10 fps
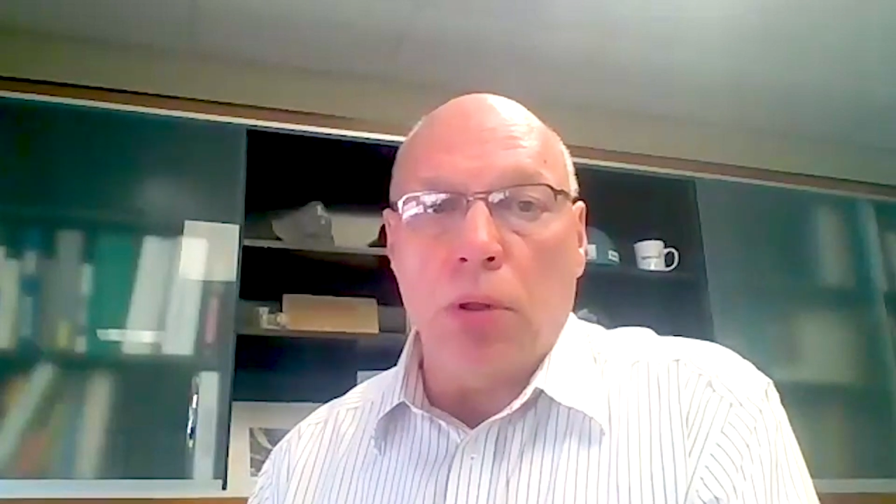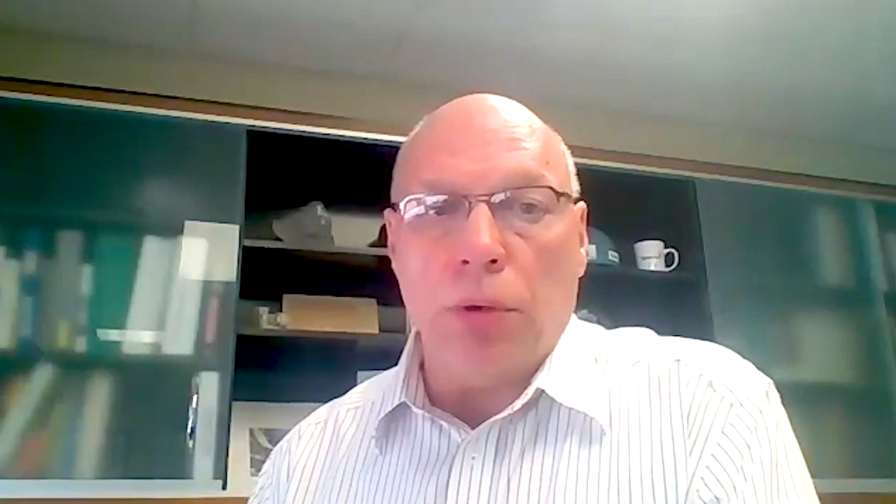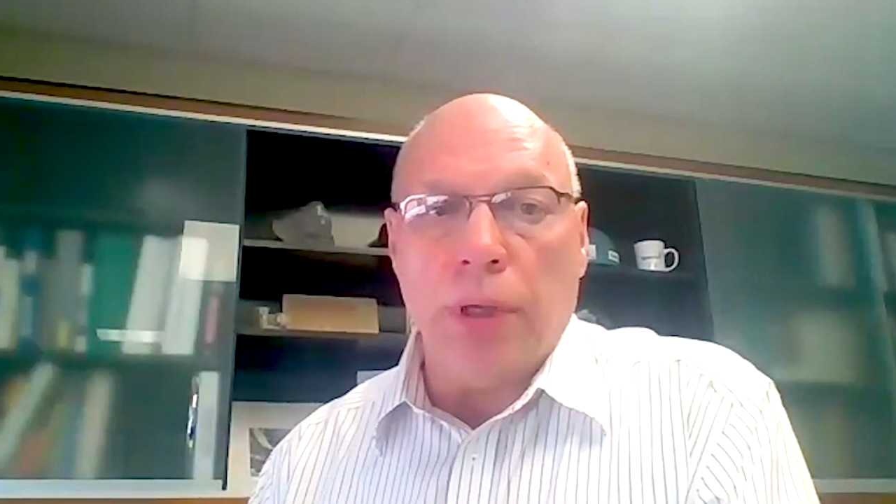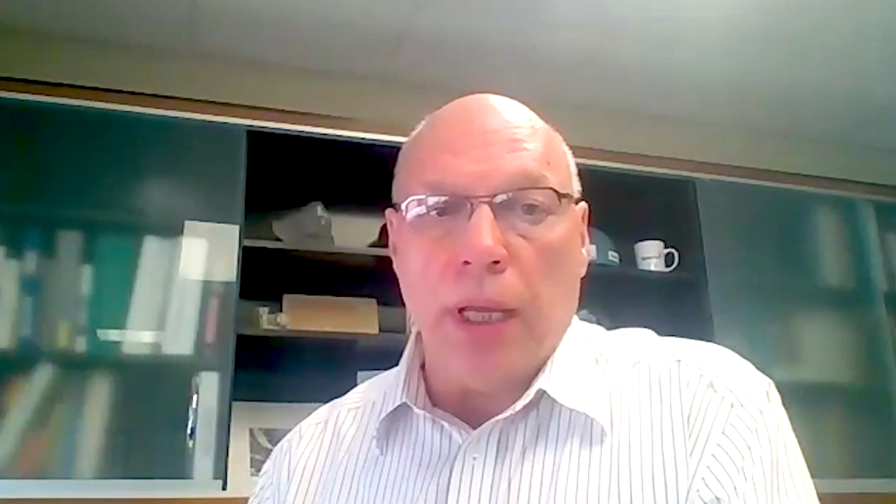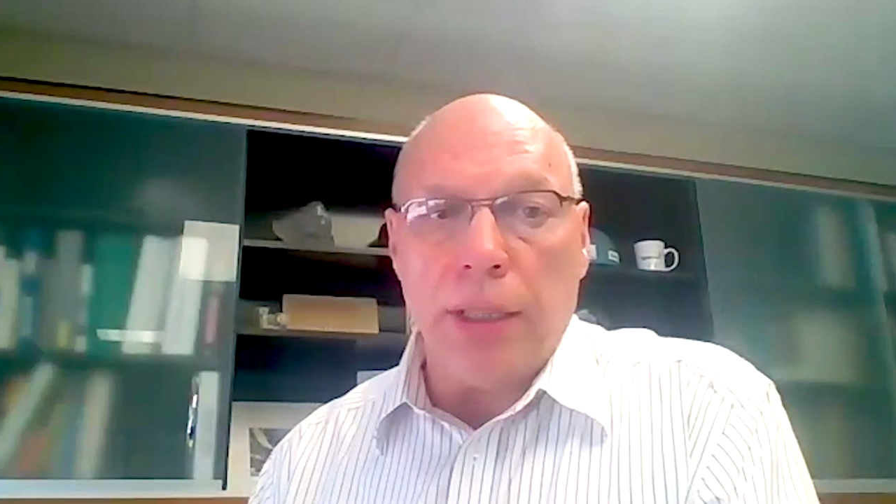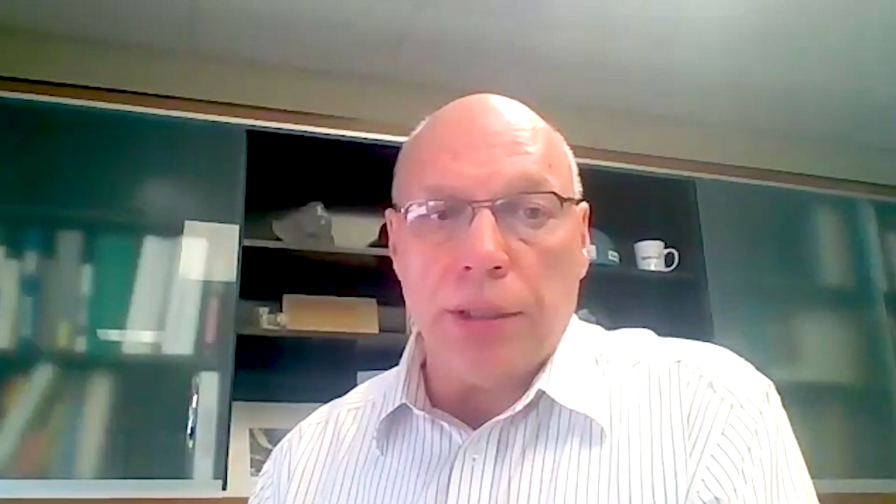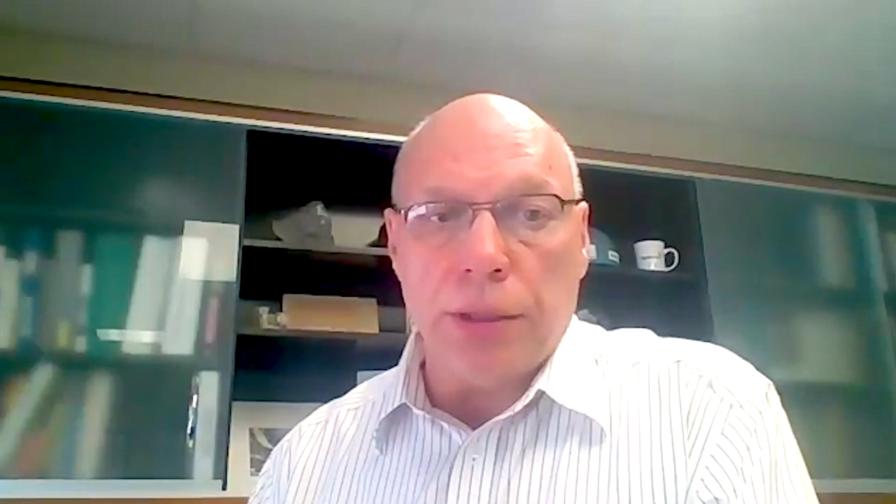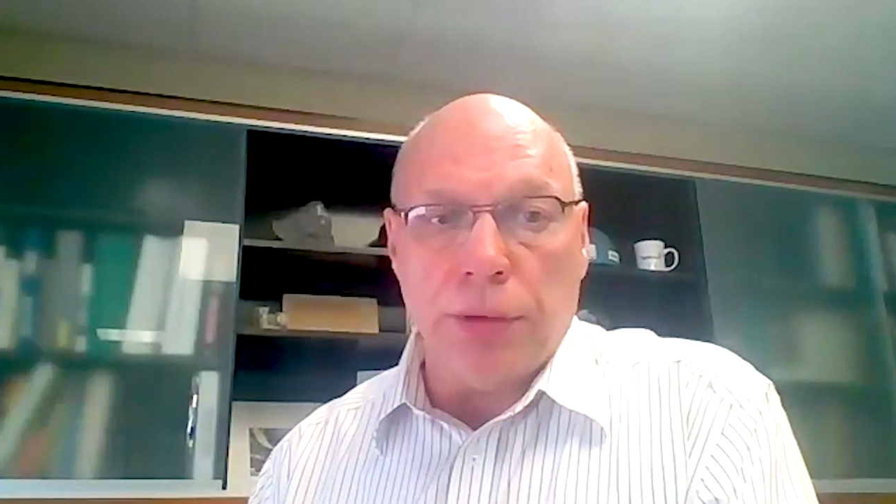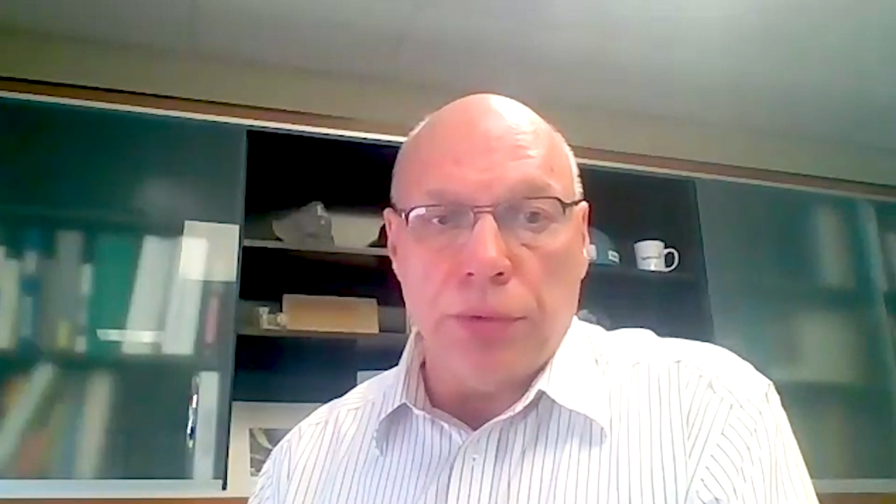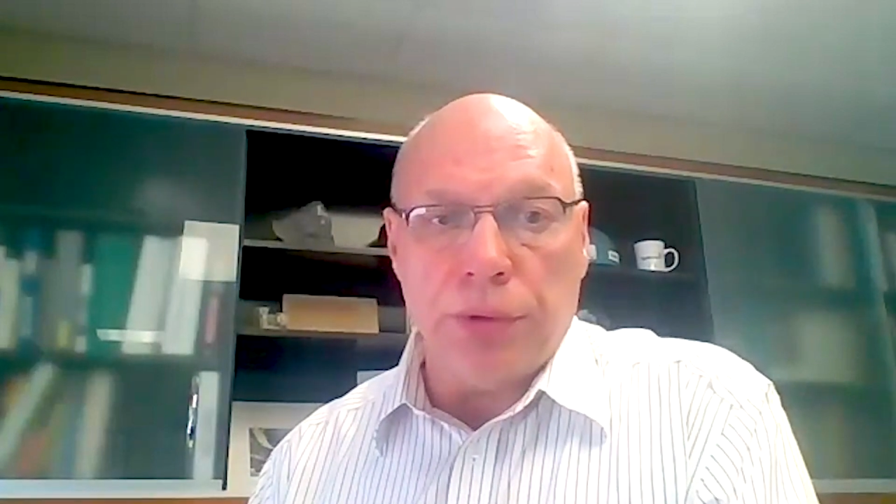
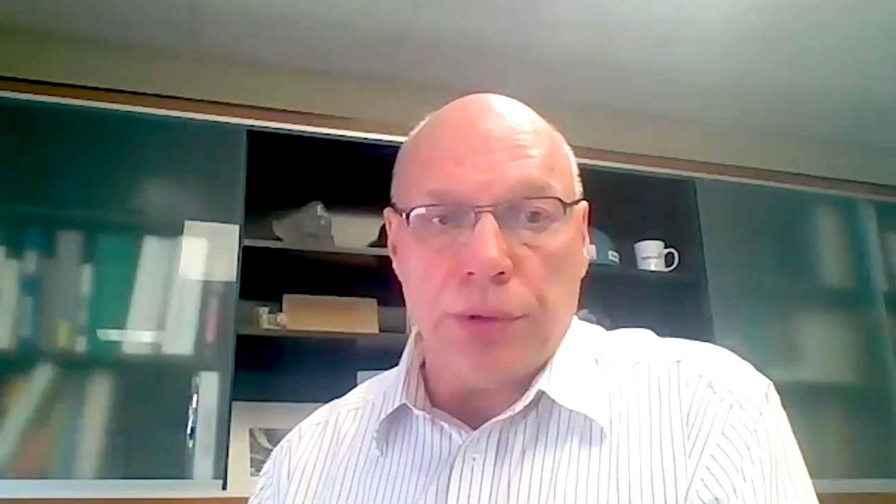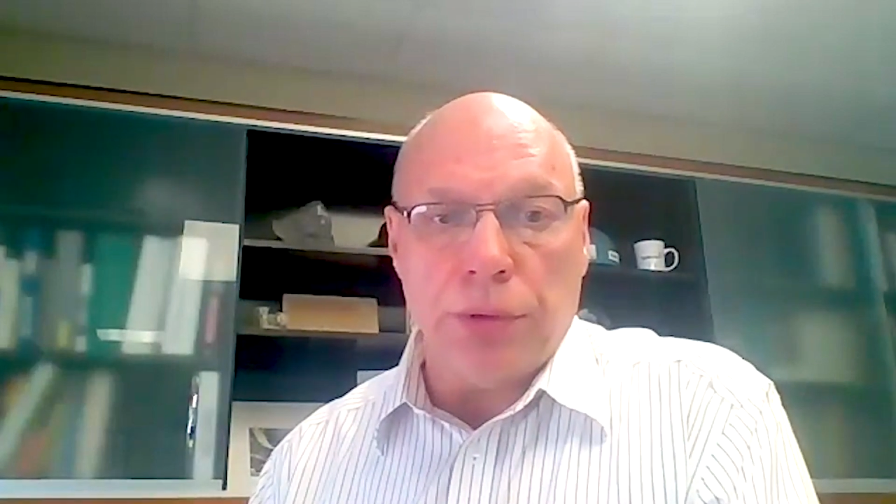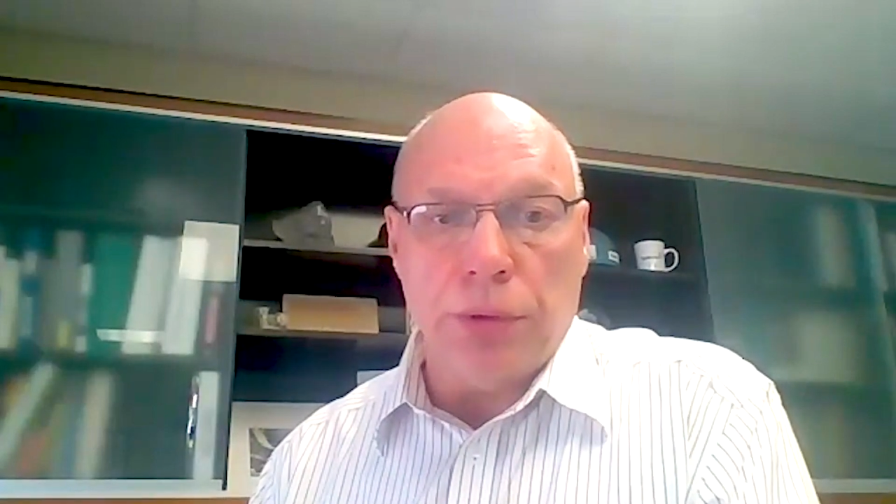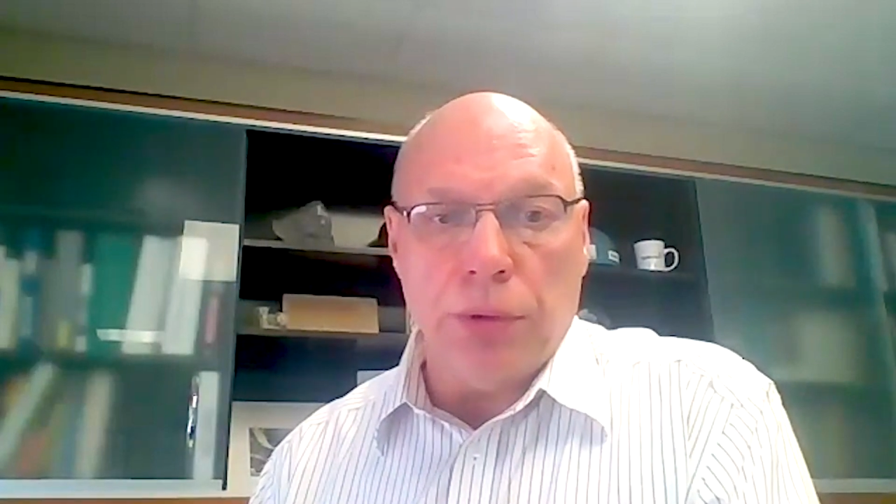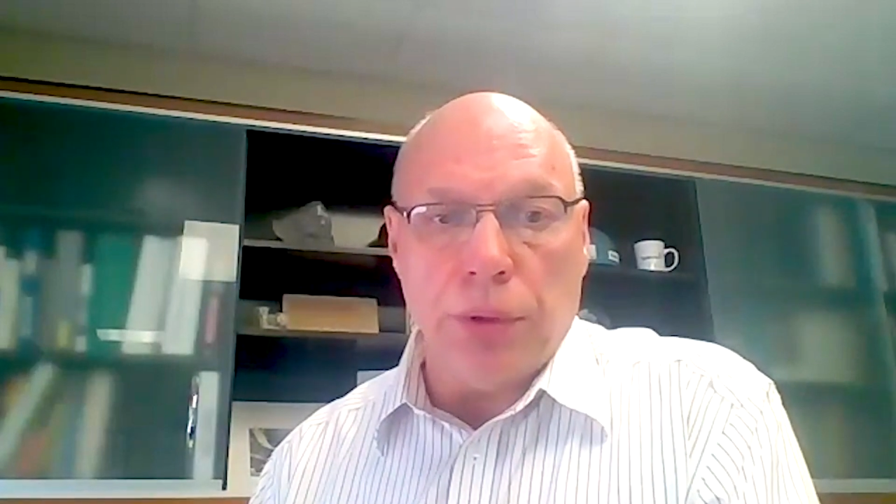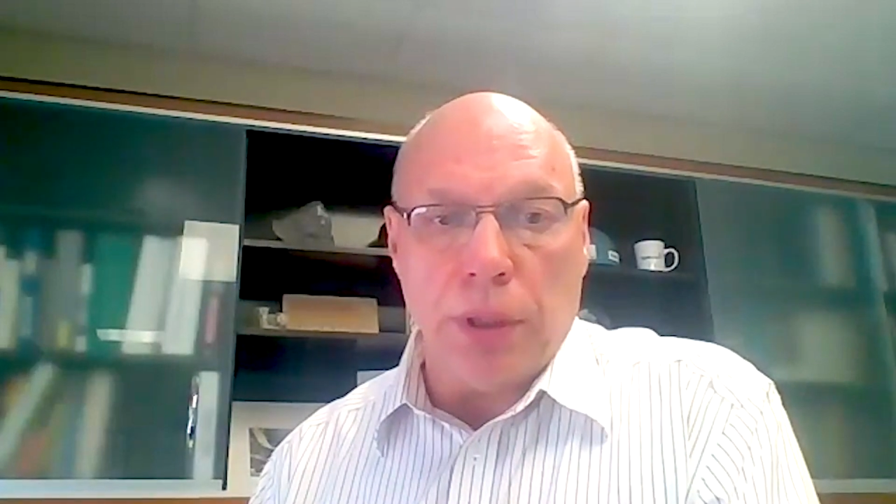location through